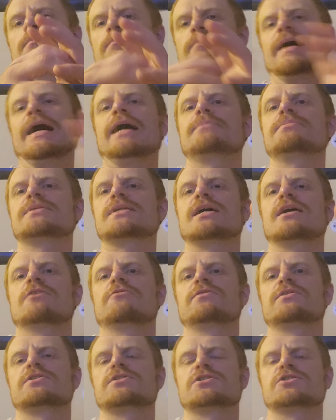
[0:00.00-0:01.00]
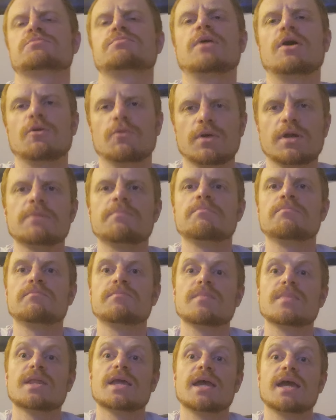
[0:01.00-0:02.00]
pops out of its spoke.
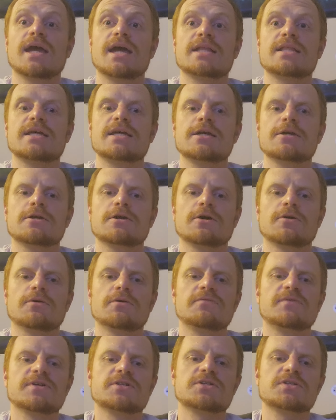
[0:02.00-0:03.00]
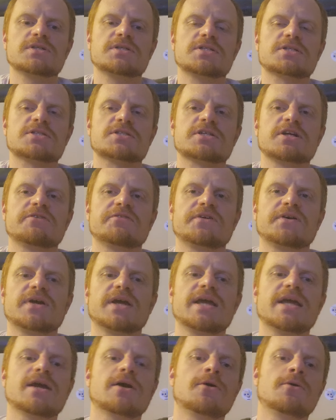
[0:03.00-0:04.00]
And they go and eventually discover
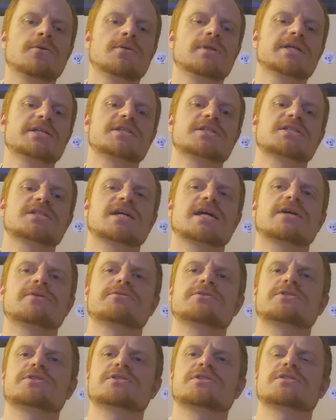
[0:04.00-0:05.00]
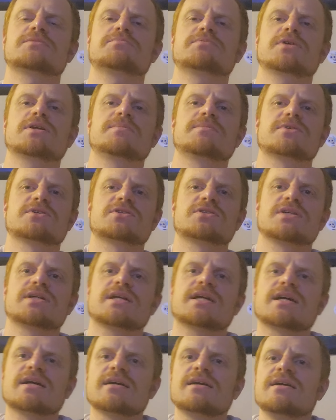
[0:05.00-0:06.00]
a holy site, which is just pretty much
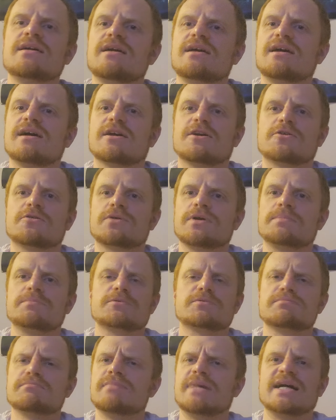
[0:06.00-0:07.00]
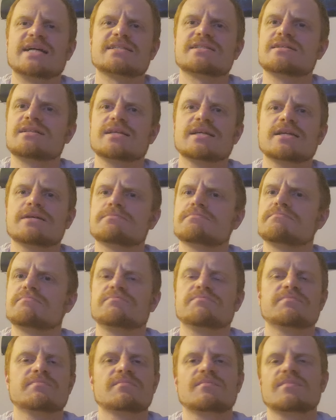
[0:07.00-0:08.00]
like a crypt,
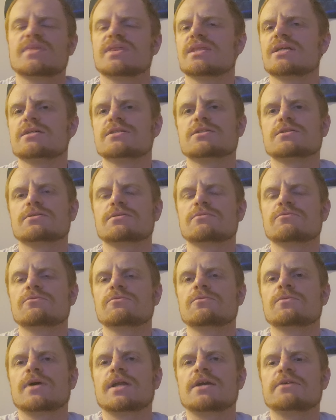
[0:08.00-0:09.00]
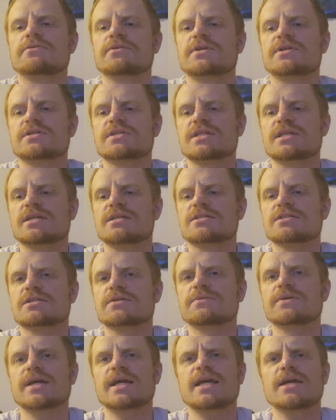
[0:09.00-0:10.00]
mausoleum. There's whatever it is, and they
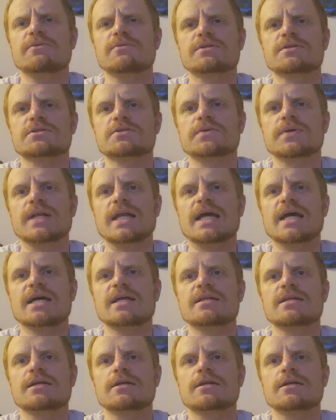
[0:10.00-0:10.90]
discover, hey, what's going on